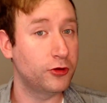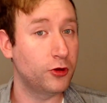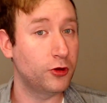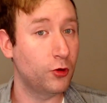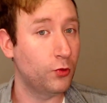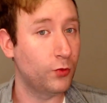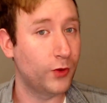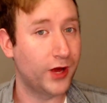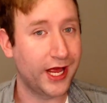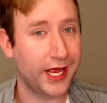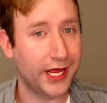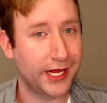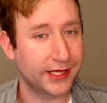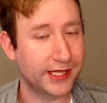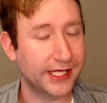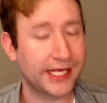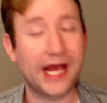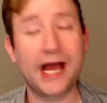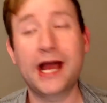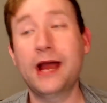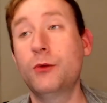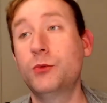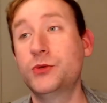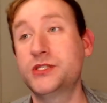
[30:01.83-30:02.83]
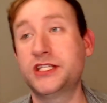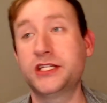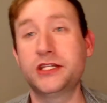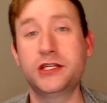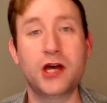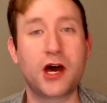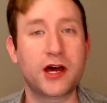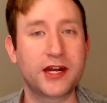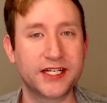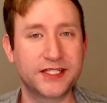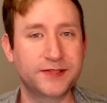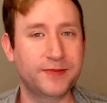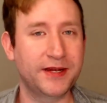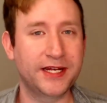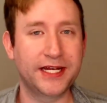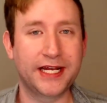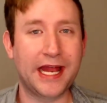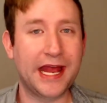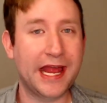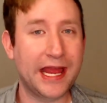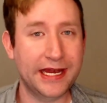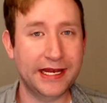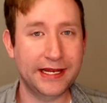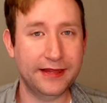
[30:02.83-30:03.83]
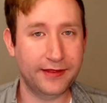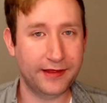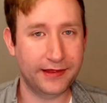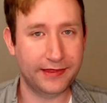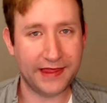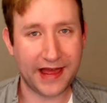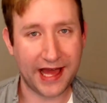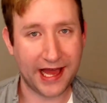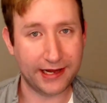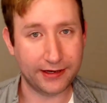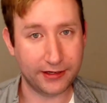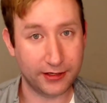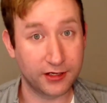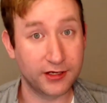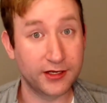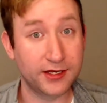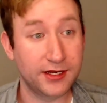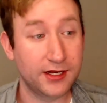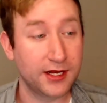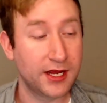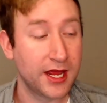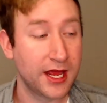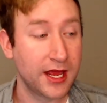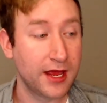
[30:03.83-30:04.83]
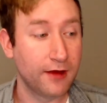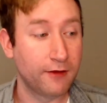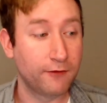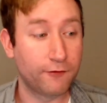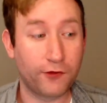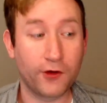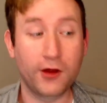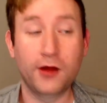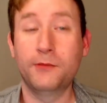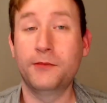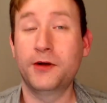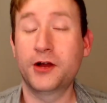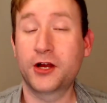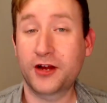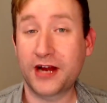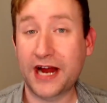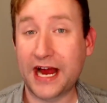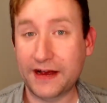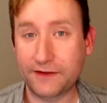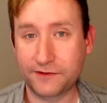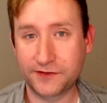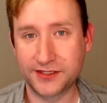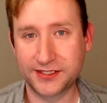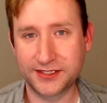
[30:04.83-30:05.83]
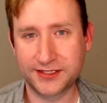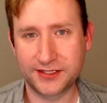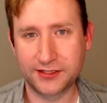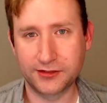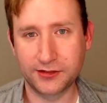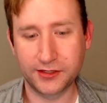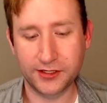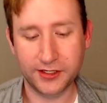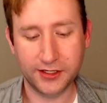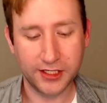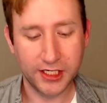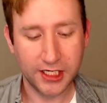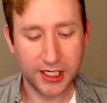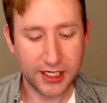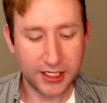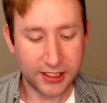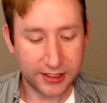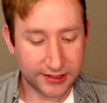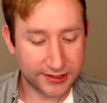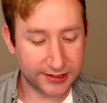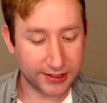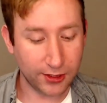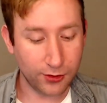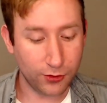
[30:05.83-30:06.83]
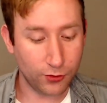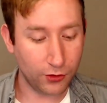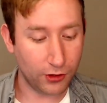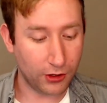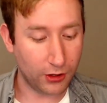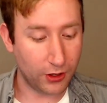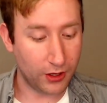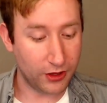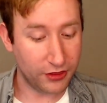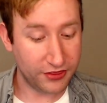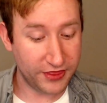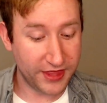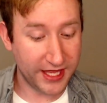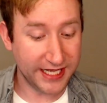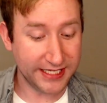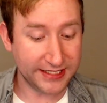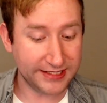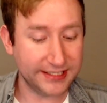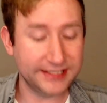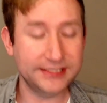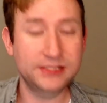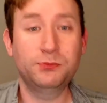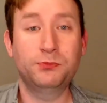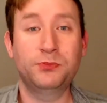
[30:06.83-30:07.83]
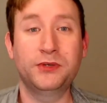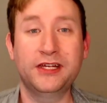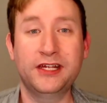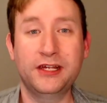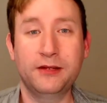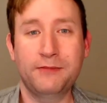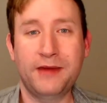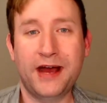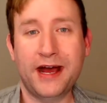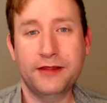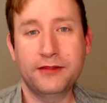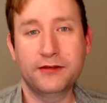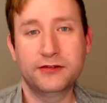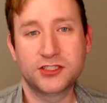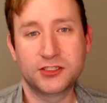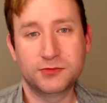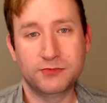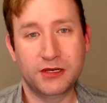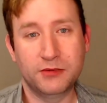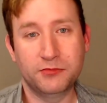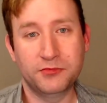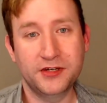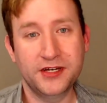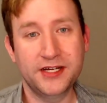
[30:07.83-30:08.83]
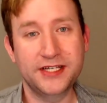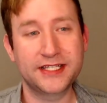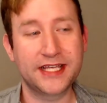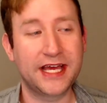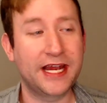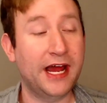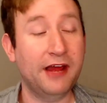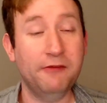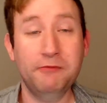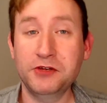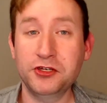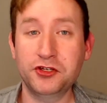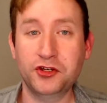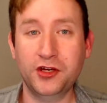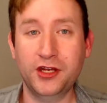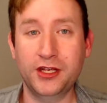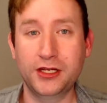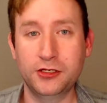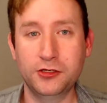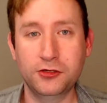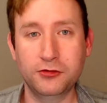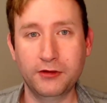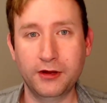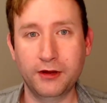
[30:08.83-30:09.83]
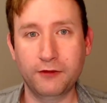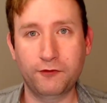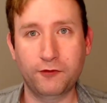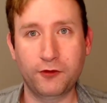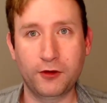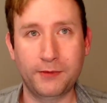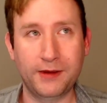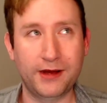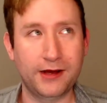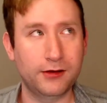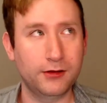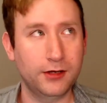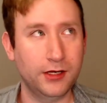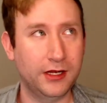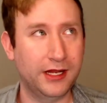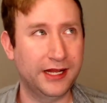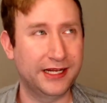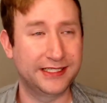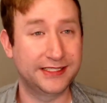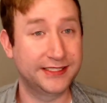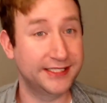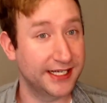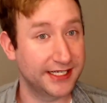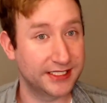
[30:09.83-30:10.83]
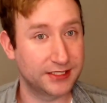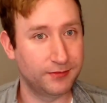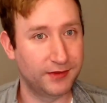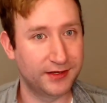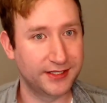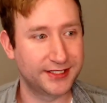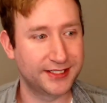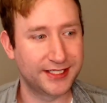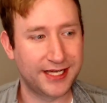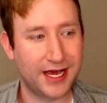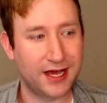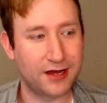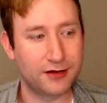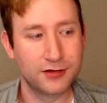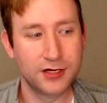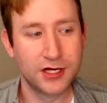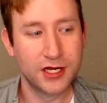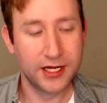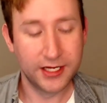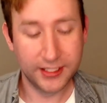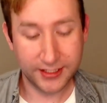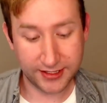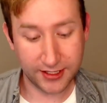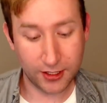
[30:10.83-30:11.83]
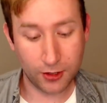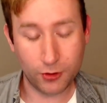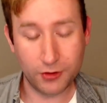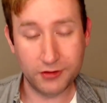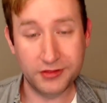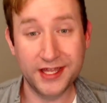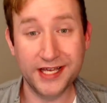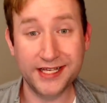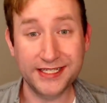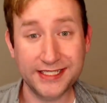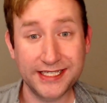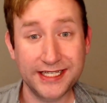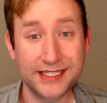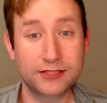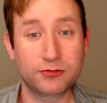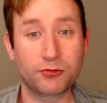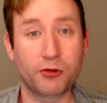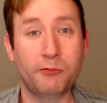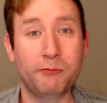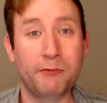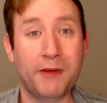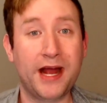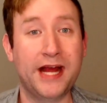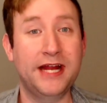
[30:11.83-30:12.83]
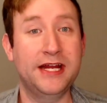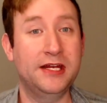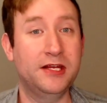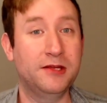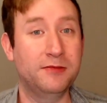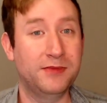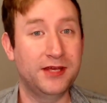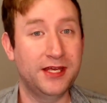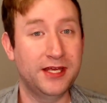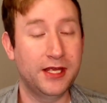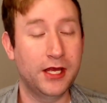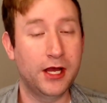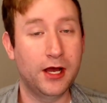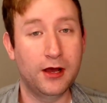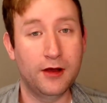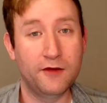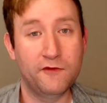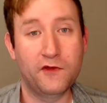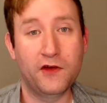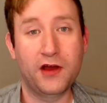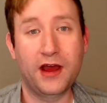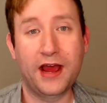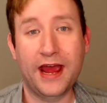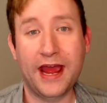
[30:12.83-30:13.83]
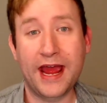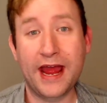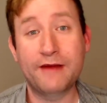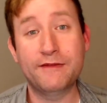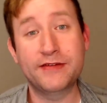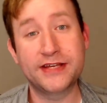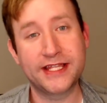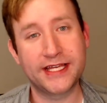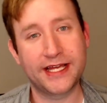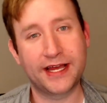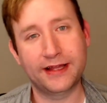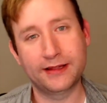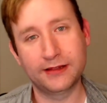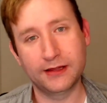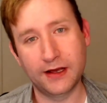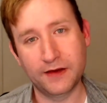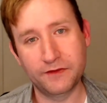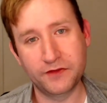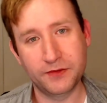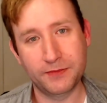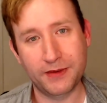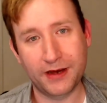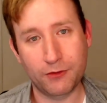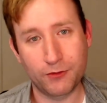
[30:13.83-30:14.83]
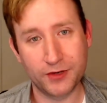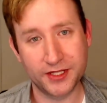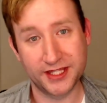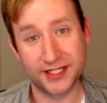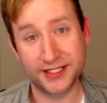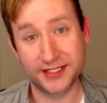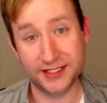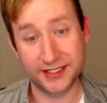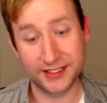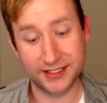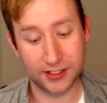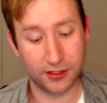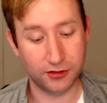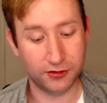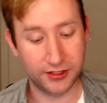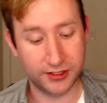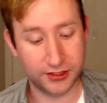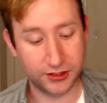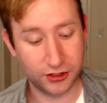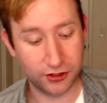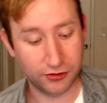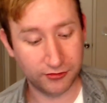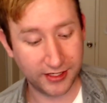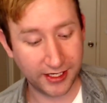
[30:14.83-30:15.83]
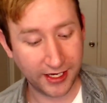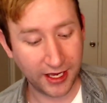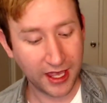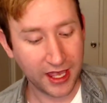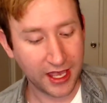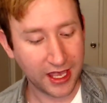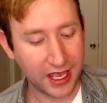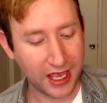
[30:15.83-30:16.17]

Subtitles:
away. Like, I was not expecting anything that good from a craft distiller. So this is bringing back those memories, and I've been drinking New Riff for about like 6 months now. So this is reminding me of everything I loved about what this distillery is doing,